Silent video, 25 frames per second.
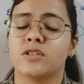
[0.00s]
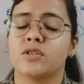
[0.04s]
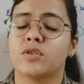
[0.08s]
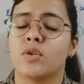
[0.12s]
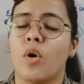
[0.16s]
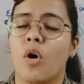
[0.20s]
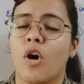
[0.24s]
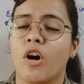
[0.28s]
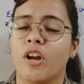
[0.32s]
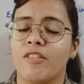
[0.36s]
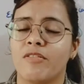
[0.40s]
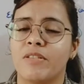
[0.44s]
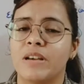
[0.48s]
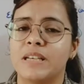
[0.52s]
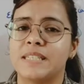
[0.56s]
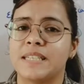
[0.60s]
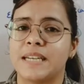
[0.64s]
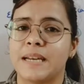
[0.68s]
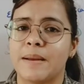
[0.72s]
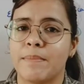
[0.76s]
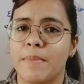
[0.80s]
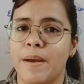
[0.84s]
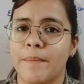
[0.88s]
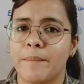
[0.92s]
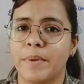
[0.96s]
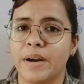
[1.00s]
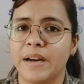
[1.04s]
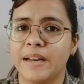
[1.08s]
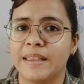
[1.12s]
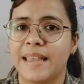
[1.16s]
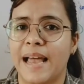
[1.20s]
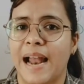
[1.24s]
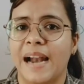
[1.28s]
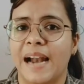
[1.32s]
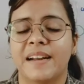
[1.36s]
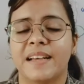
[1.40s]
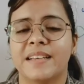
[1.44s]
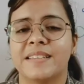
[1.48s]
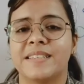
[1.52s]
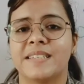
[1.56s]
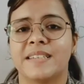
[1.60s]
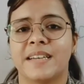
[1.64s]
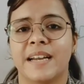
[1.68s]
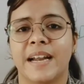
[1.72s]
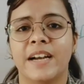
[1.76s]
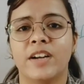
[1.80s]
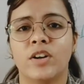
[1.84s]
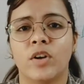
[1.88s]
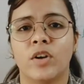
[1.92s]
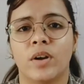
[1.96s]
So always remember that a
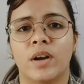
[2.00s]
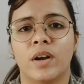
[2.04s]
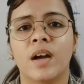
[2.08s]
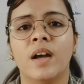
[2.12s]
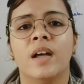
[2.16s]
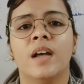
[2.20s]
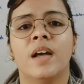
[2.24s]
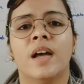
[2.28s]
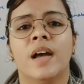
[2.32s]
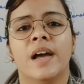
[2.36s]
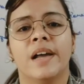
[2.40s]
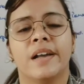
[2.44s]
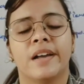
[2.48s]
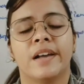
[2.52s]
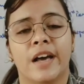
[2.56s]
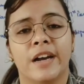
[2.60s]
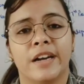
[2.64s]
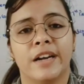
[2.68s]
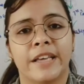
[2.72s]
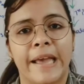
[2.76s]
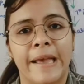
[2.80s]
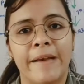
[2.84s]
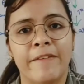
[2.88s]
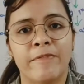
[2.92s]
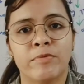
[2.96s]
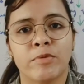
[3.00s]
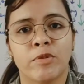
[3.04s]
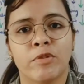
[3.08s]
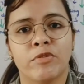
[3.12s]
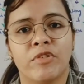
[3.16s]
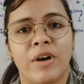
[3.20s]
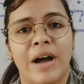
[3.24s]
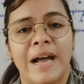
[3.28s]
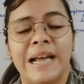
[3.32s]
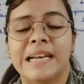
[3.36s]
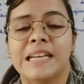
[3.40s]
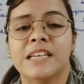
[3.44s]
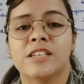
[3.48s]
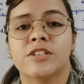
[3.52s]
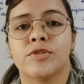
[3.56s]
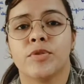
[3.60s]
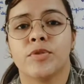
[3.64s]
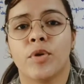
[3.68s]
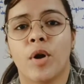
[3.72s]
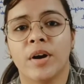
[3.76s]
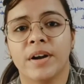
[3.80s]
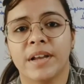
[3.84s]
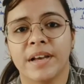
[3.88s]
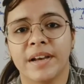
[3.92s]
straight or a concave profile is not a